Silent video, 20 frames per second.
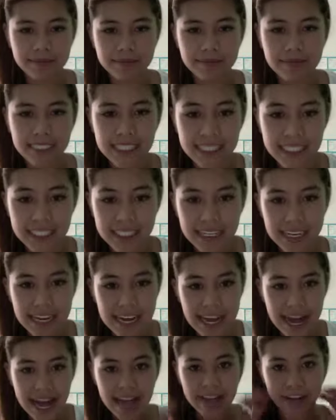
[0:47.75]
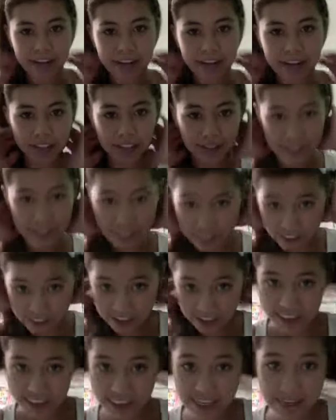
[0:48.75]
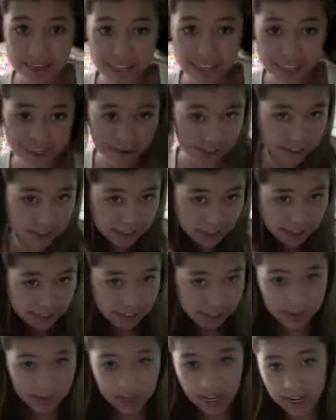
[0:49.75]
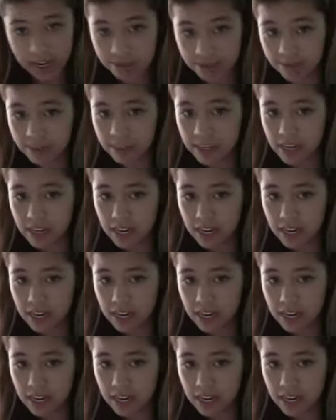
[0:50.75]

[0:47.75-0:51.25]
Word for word: but Old Navy actually does have cute stuff sometimes,